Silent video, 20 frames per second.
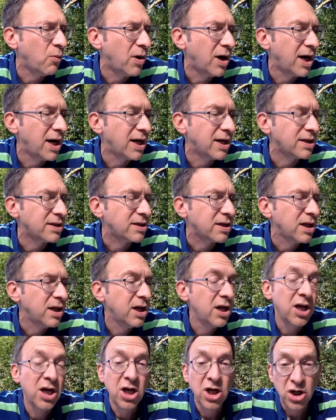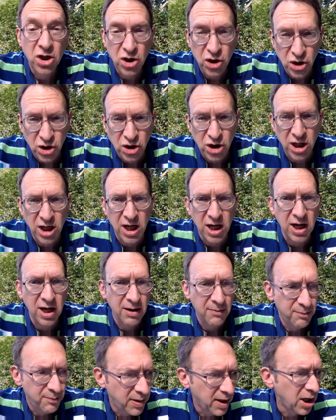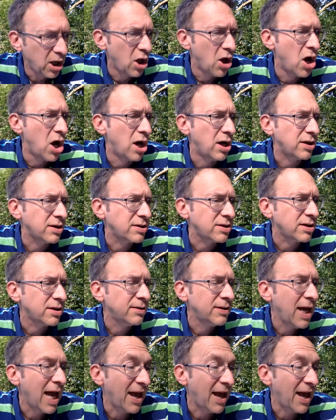was, she belongs.